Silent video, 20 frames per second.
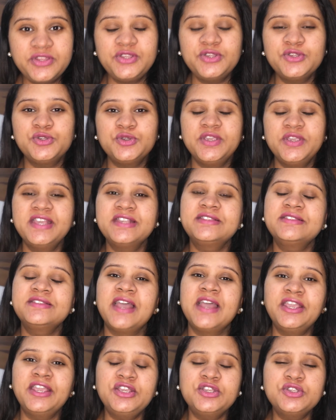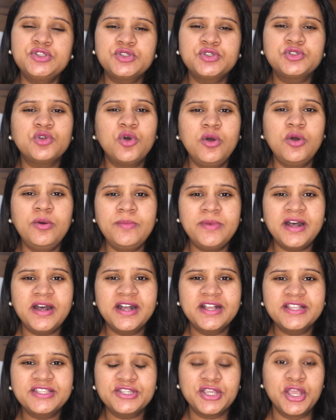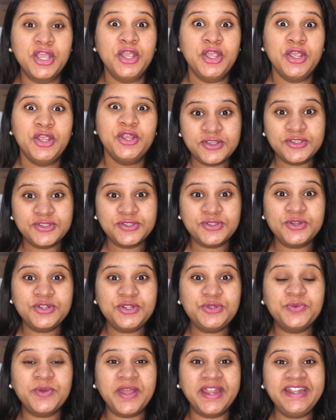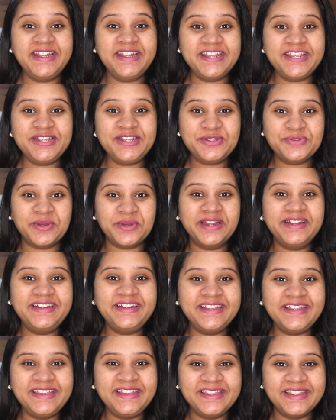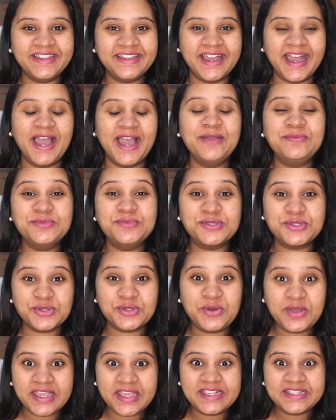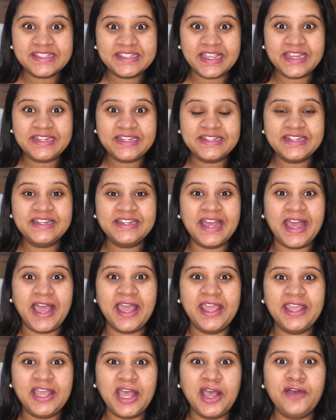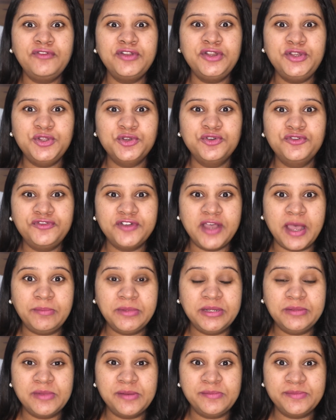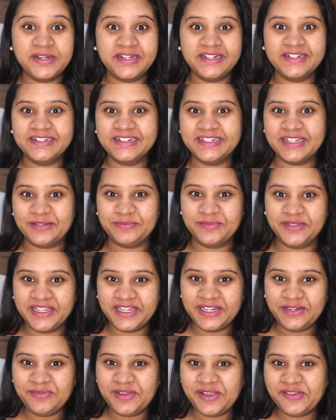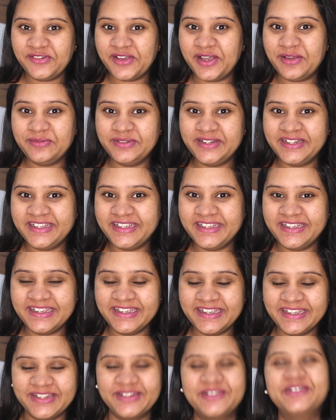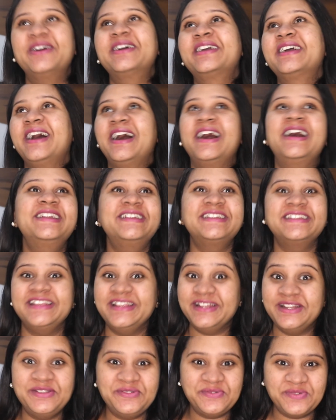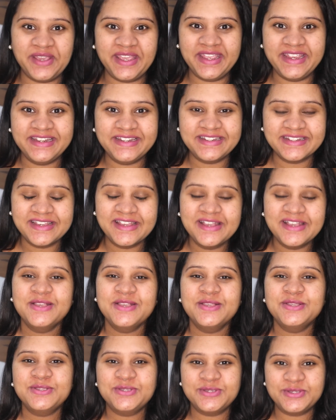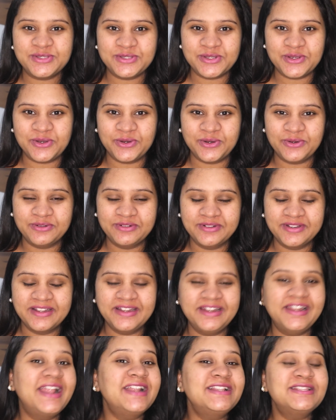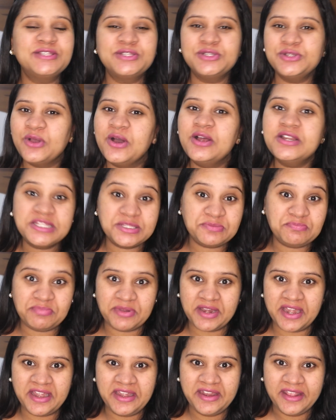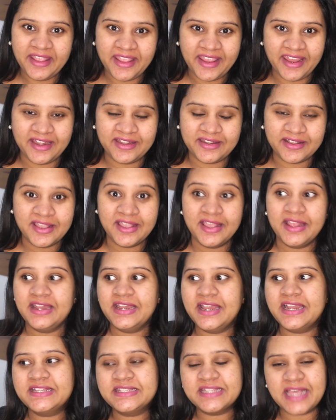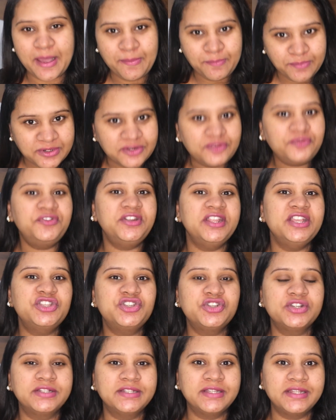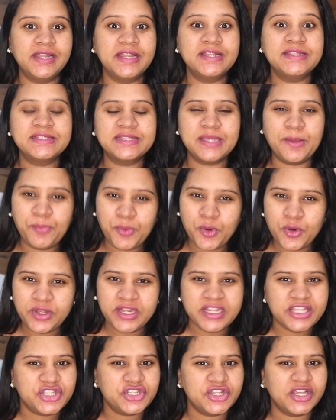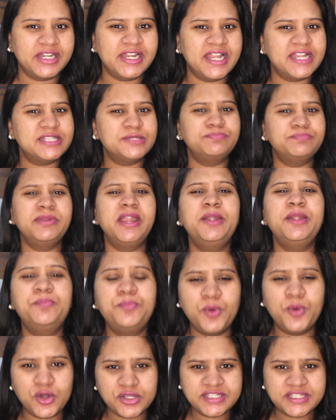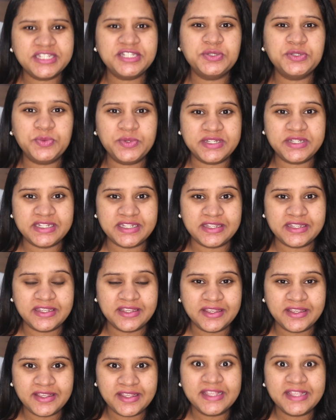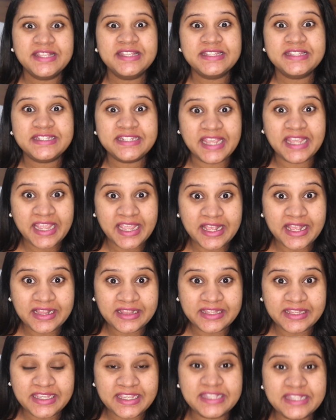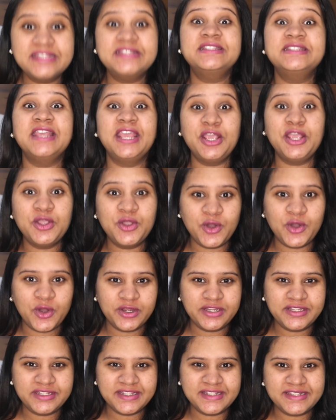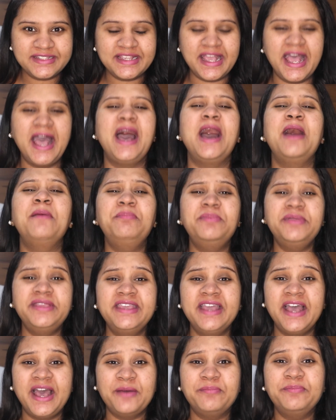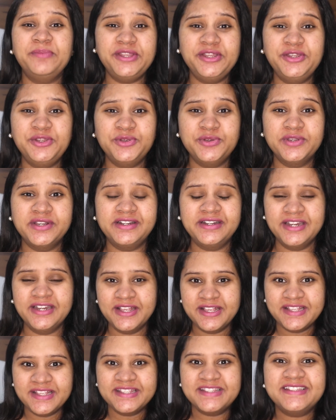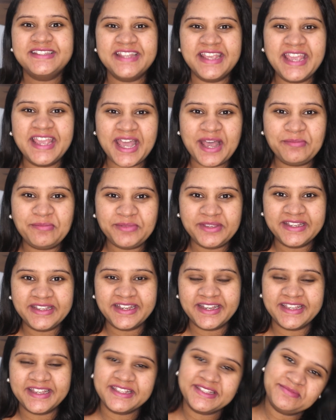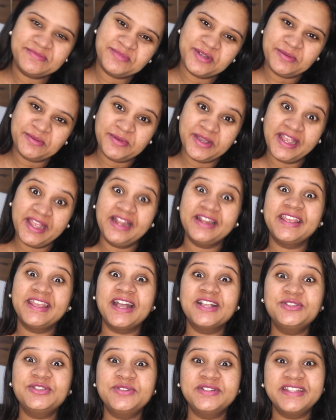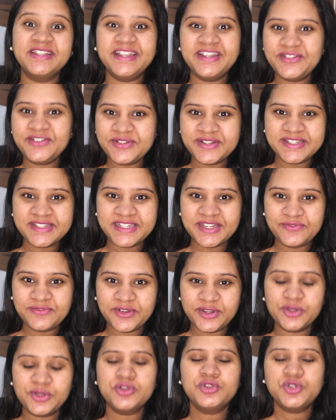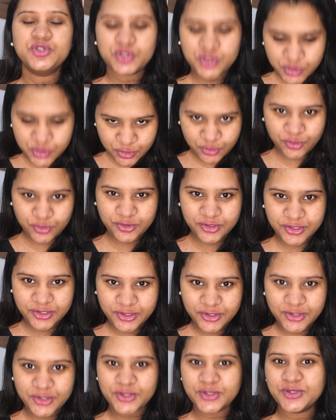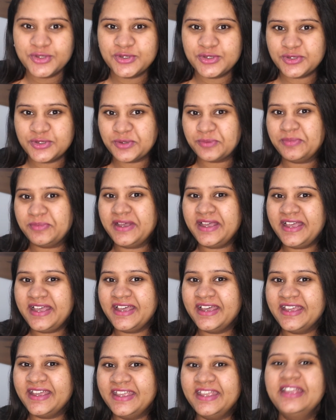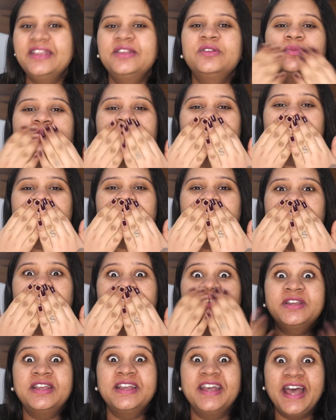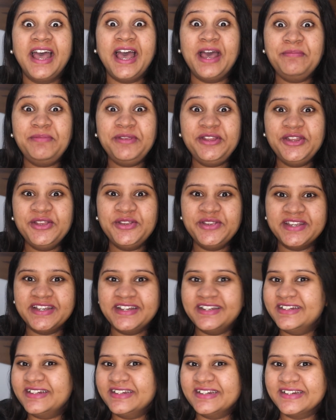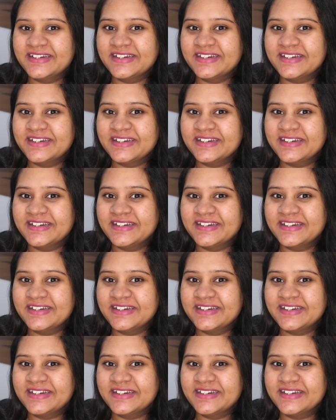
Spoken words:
So yes, thank you so much. So 2020, I'm so excited. I have a new family member coming in my family. I can't really wait. So let's not spread hate. Let's uplift each other. Let's support each other. Let's spread positivity. Stay healthy, stay gorgeous. Happy New Year. Stay happy, guys. Bye-bye. I'll catch another interesting video soon. So bye. Happy New Year.